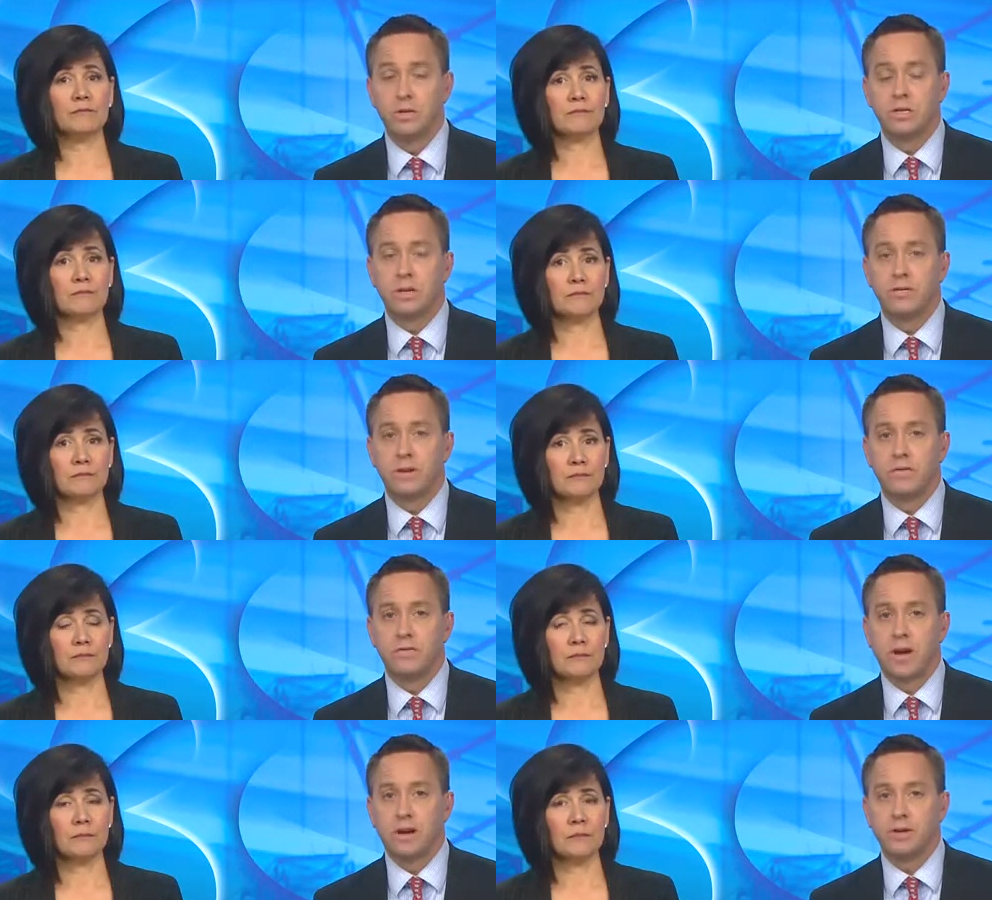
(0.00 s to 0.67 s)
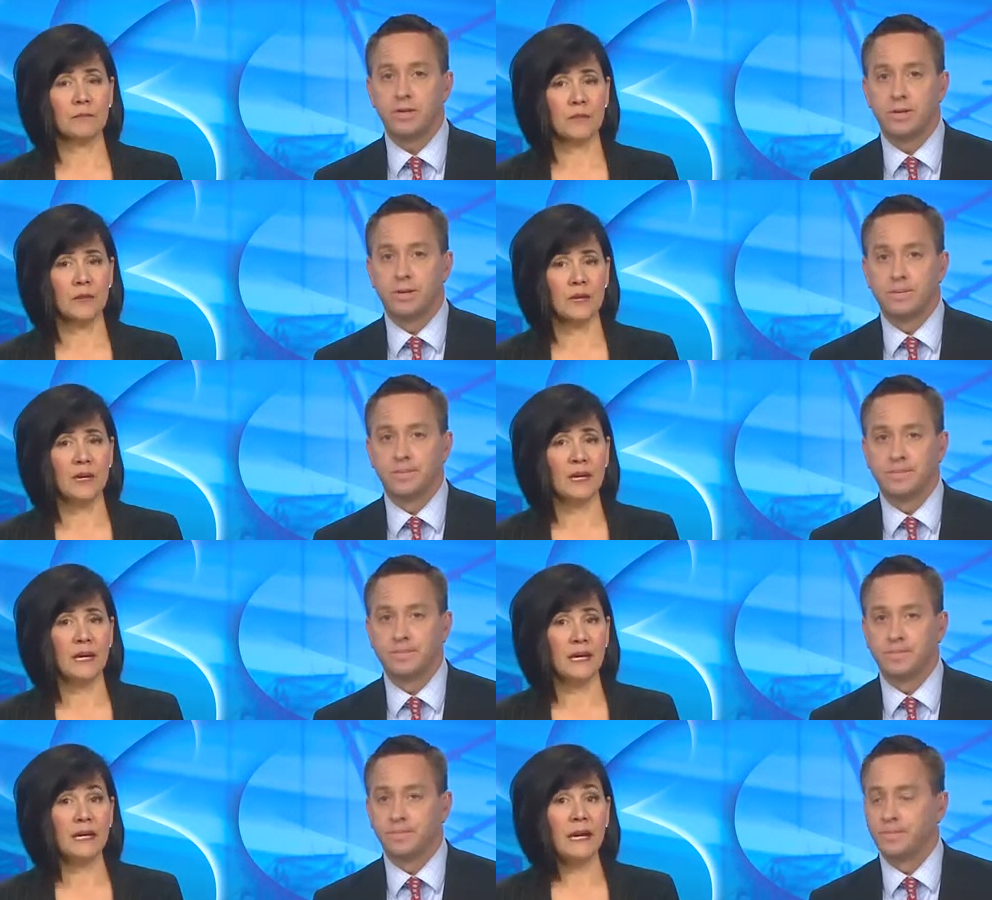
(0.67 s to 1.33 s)
Speaker 1: of infection.
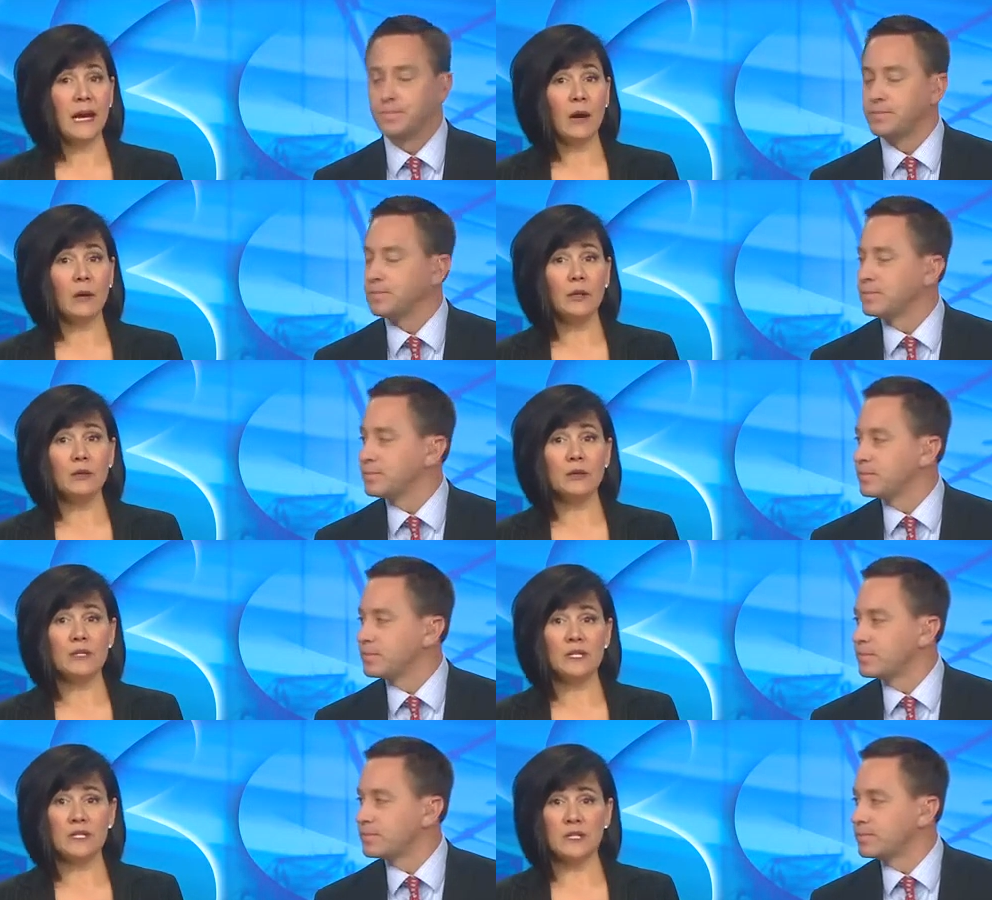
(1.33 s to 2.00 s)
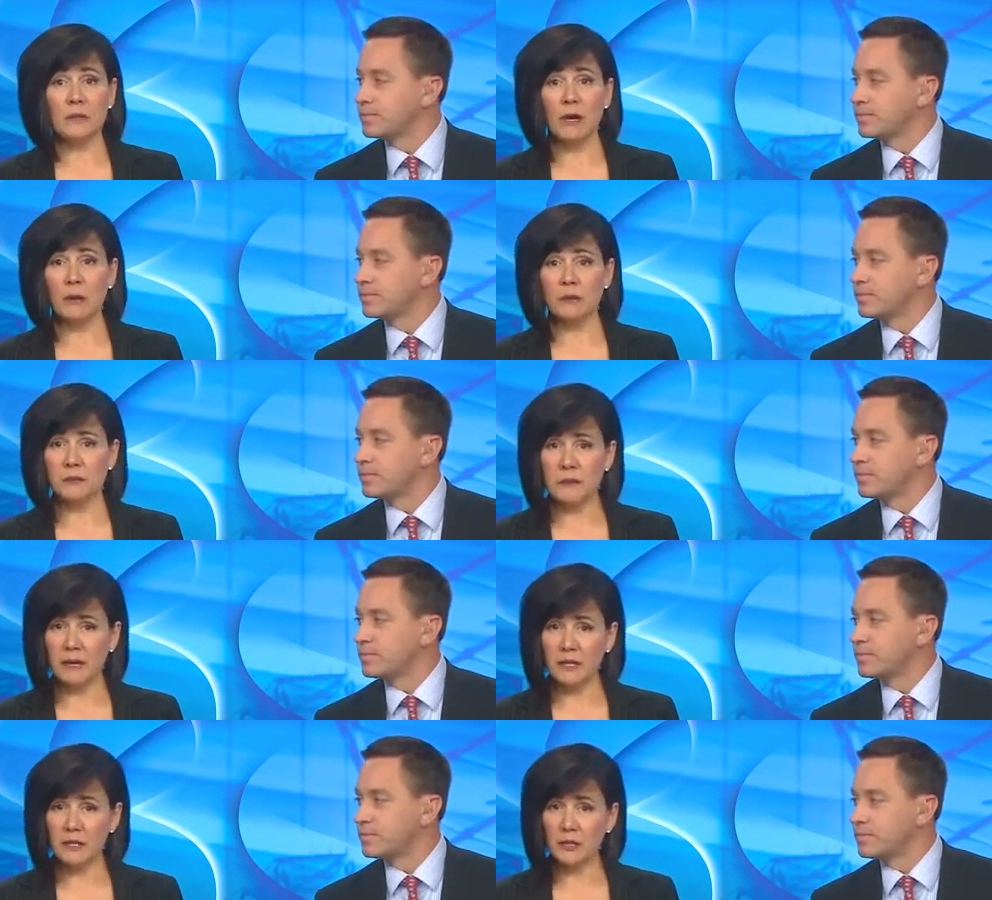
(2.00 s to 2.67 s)
Speaker 2: And now a new system helps
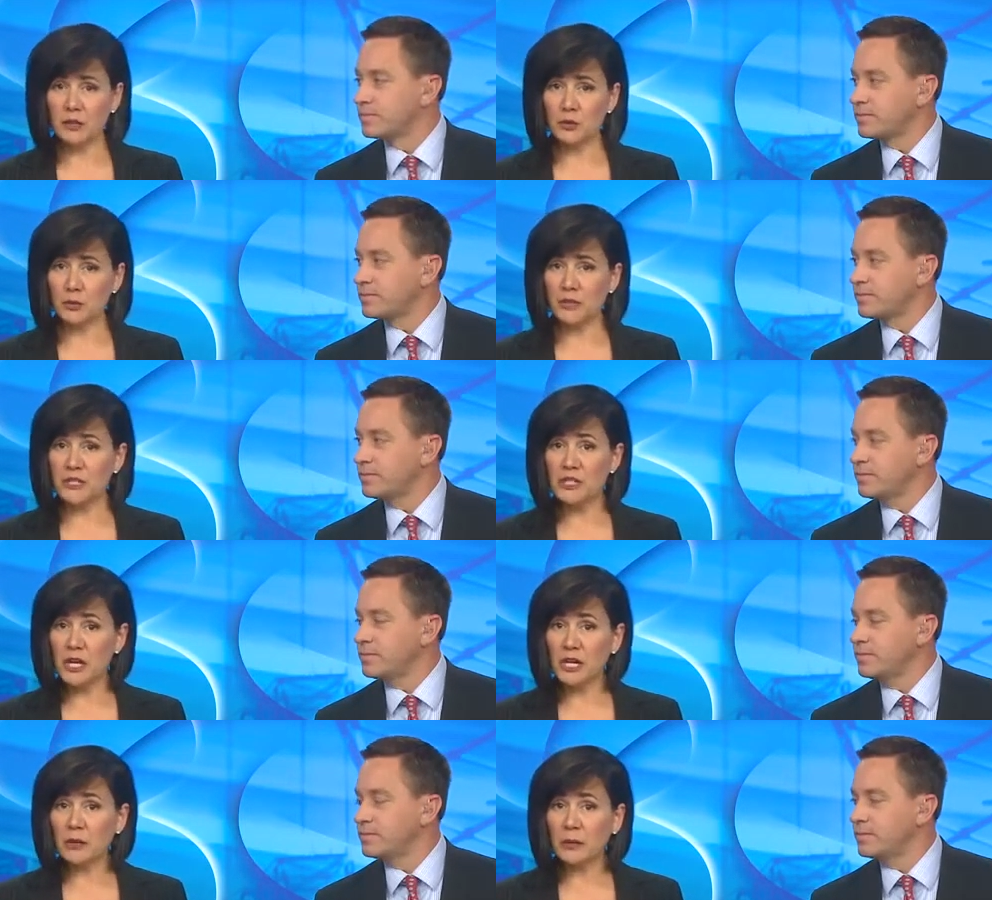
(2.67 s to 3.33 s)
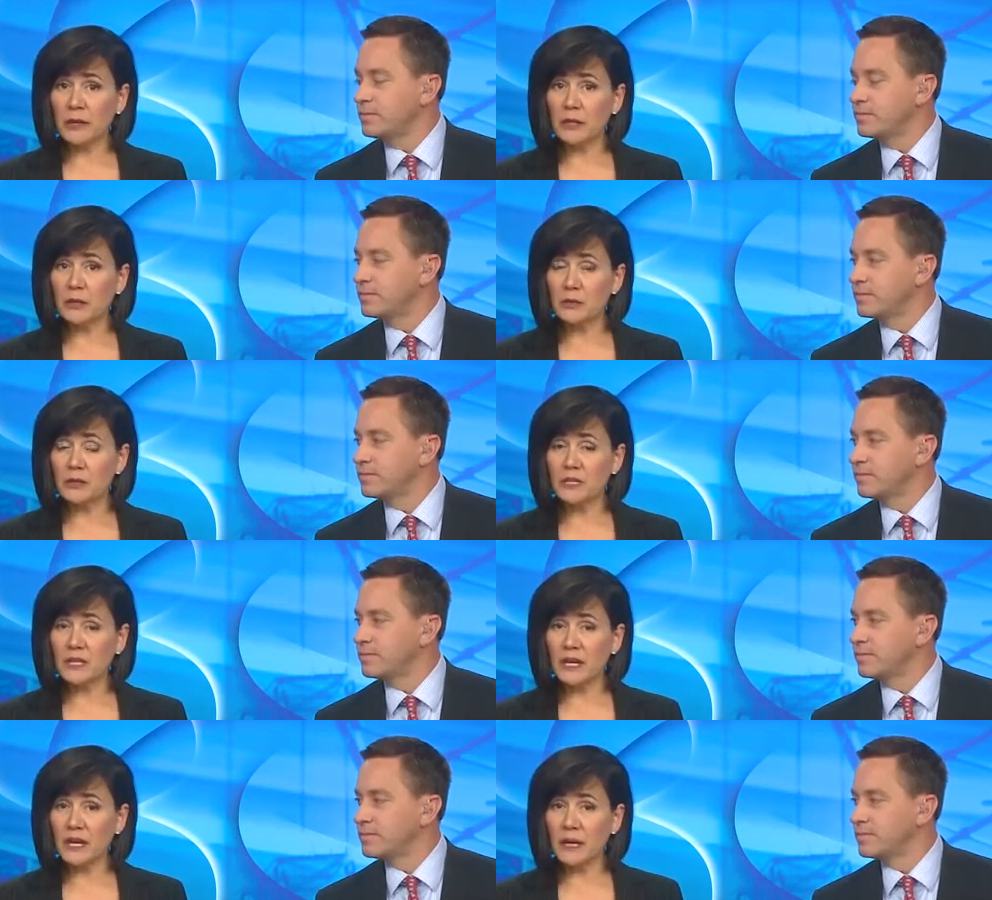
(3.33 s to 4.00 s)
patients regenerate new
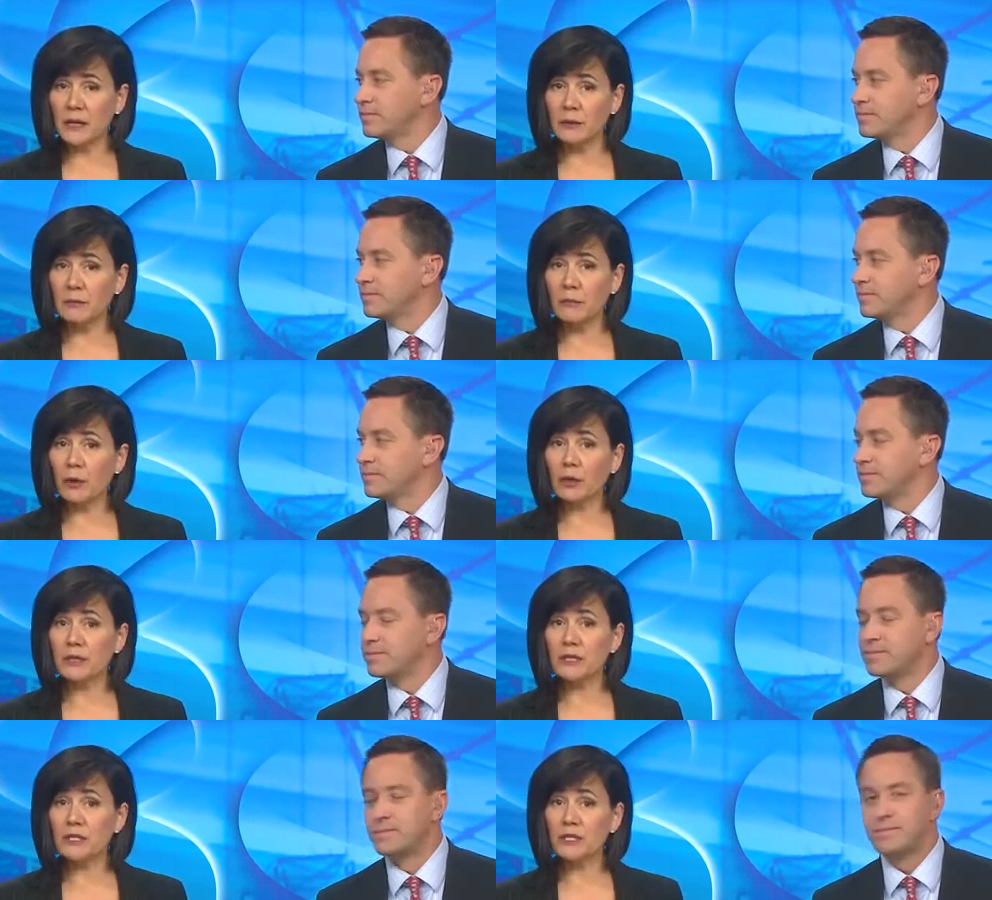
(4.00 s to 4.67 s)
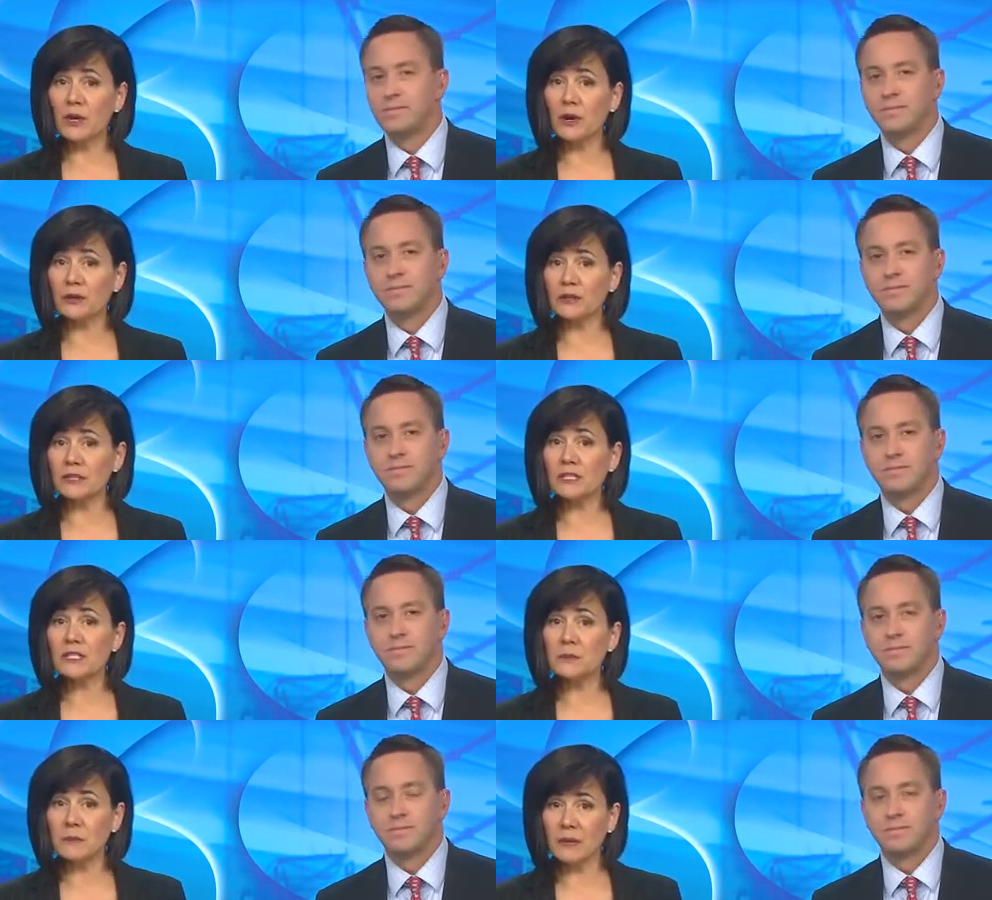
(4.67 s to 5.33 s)
skin. Marty Salt
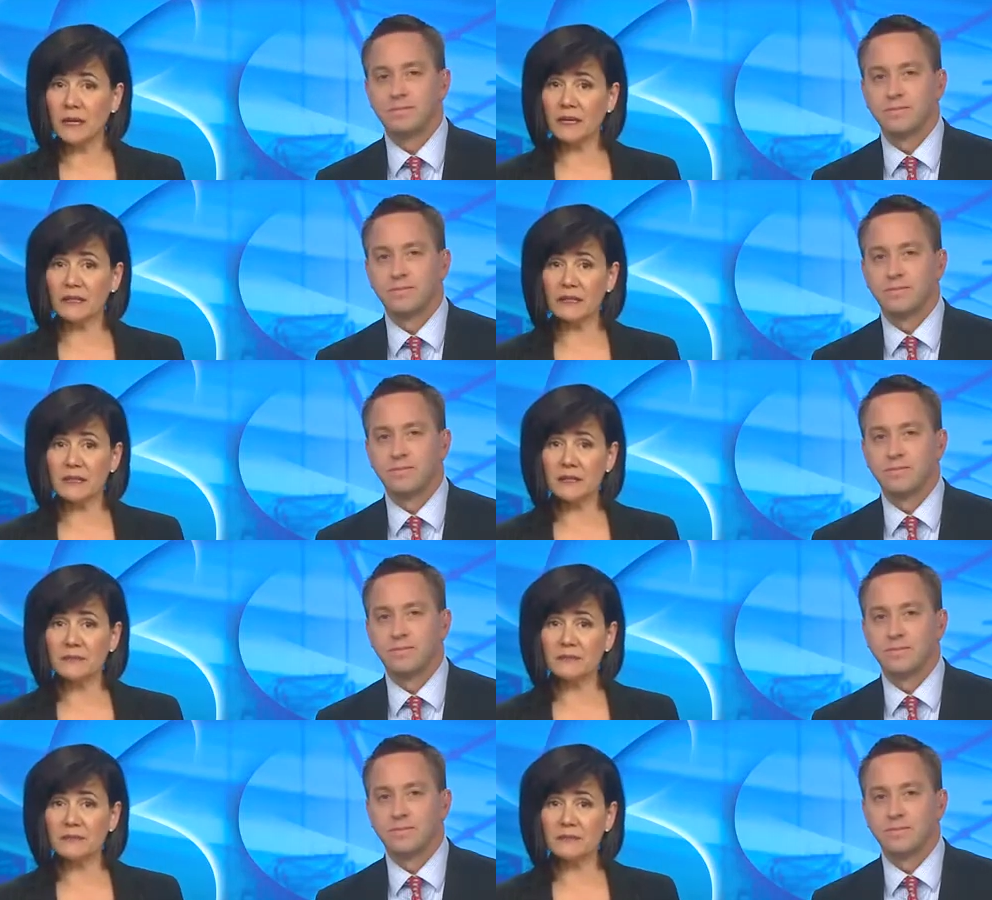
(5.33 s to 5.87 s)
explains.